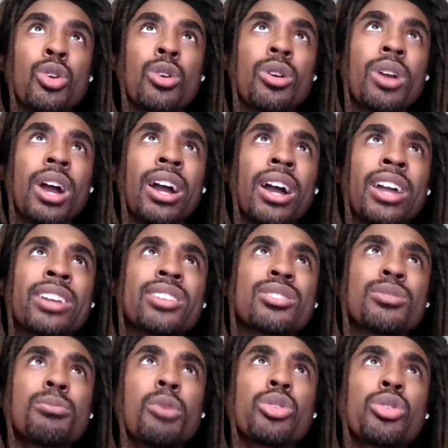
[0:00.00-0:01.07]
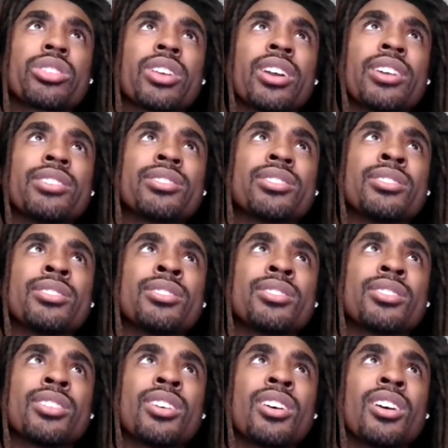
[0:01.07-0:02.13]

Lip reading: or I guess most cases,